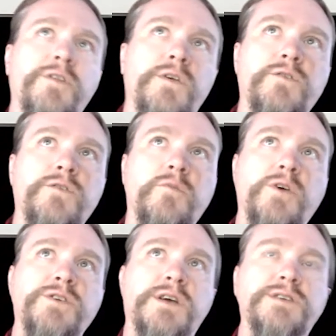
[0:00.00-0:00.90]
things from our
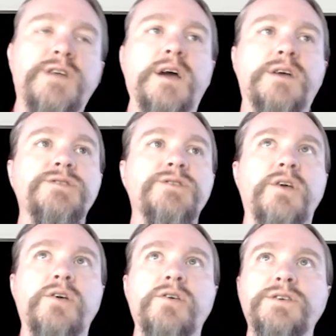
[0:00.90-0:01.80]
tech stack and
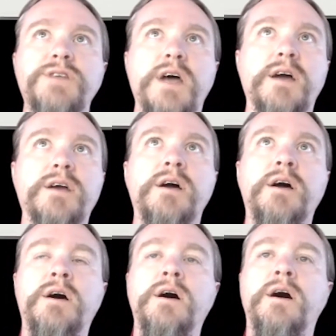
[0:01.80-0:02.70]
security stack.
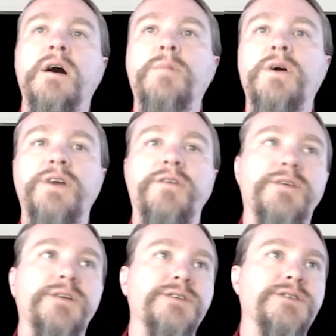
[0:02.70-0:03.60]
I'll
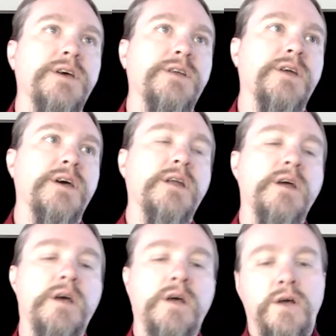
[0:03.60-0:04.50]
definitely say that
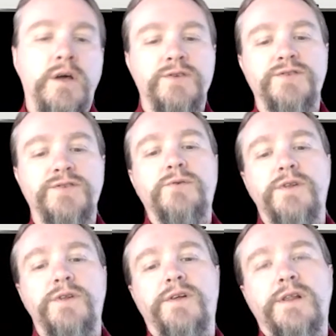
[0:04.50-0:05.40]
due
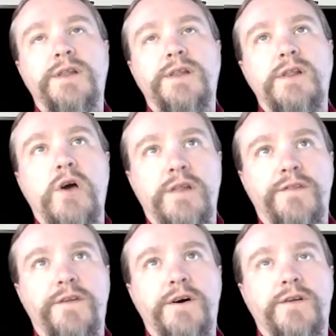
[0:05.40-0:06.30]
to the
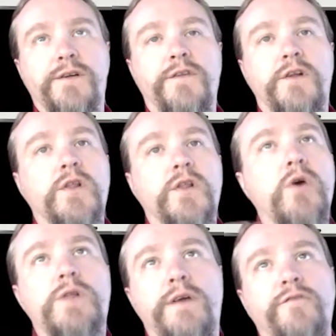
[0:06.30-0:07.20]

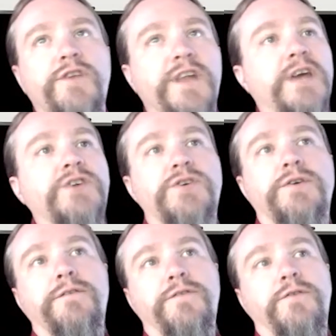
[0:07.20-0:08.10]
low level
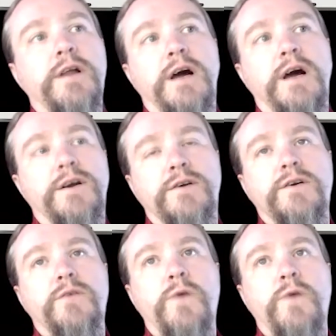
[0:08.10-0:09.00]
nature of
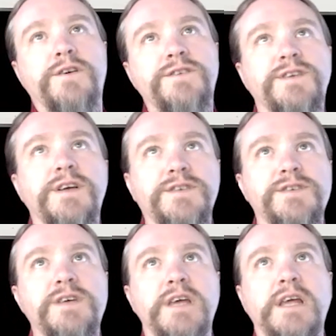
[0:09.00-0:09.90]
ThreatLocker and where it sits